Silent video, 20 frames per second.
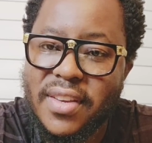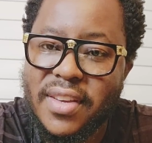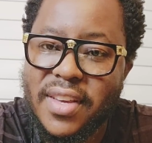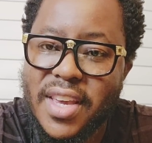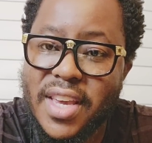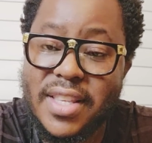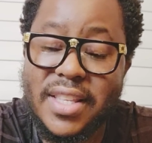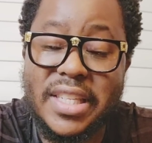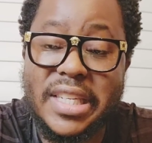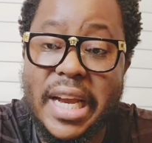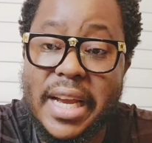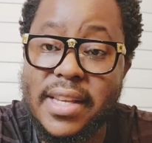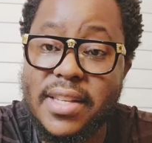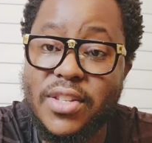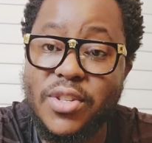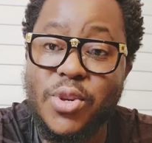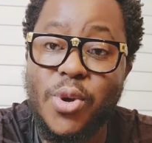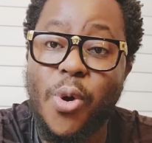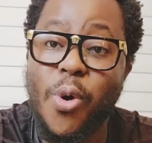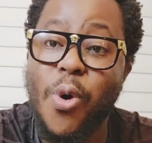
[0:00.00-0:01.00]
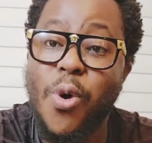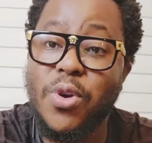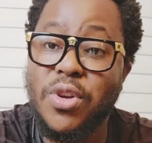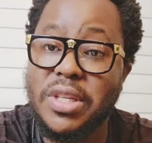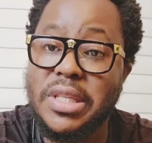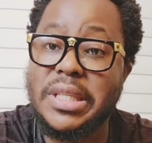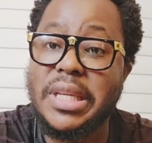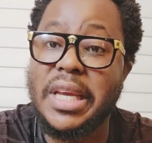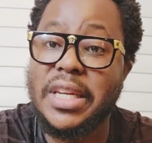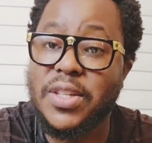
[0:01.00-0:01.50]
It's just your own
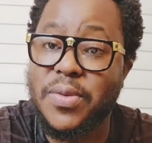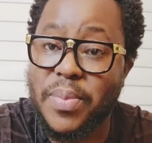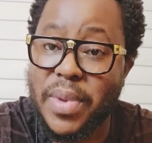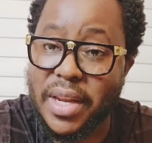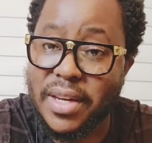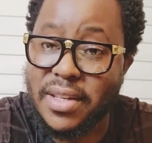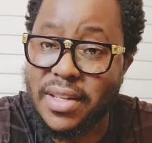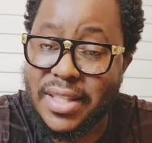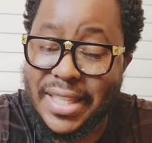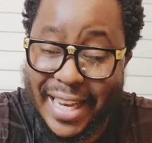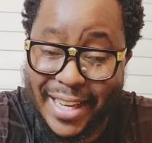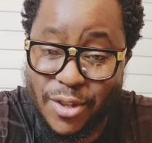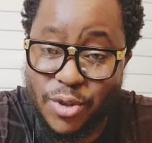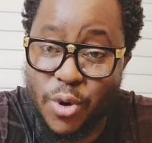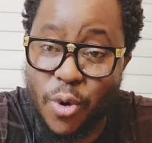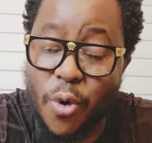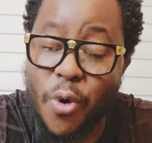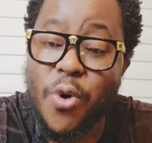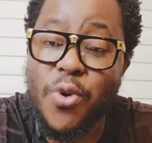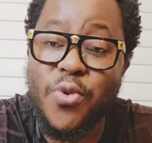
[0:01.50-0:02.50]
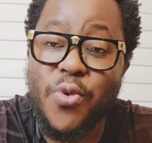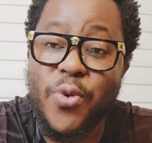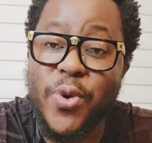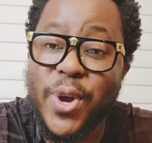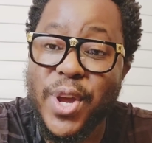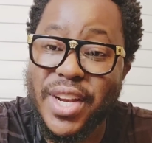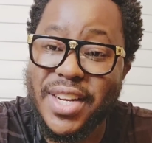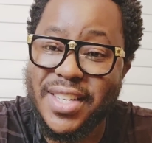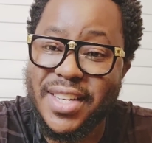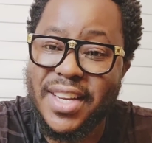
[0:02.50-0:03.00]
statement, it's just your own
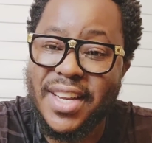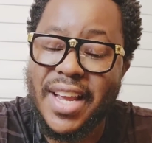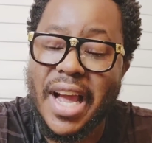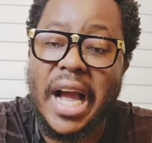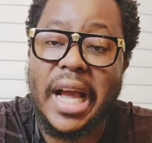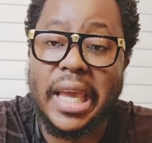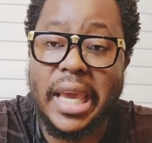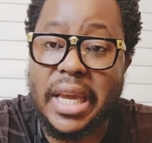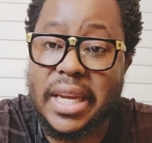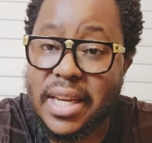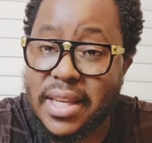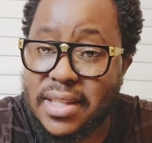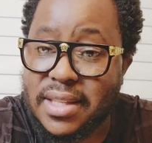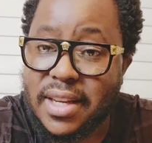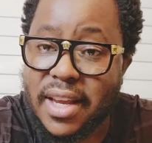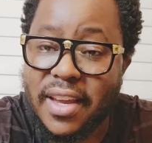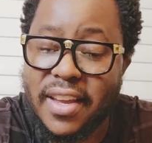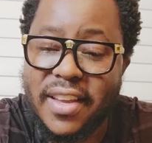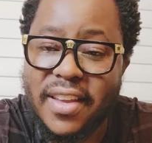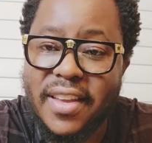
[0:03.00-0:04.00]
word against her